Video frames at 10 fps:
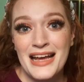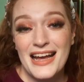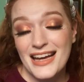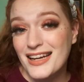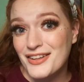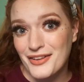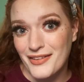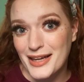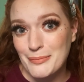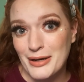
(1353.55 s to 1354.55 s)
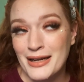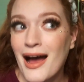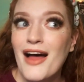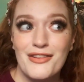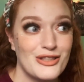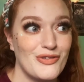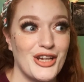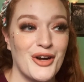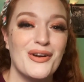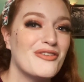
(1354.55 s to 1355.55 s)
and the like button on this
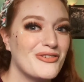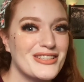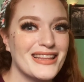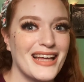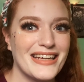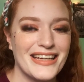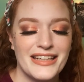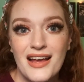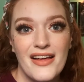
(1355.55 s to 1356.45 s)
video if you did like it.